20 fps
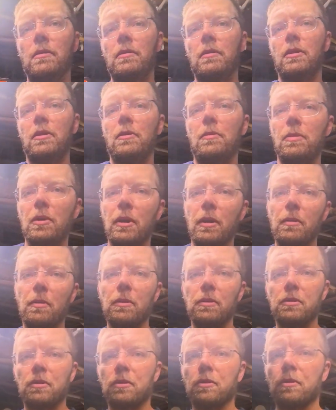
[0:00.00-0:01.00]
you know, be
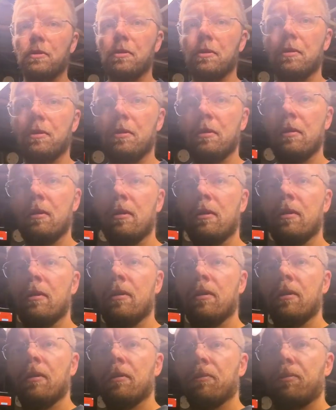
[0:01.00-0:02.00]
able to
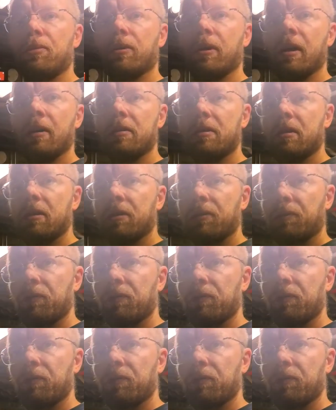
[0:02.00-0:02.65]
process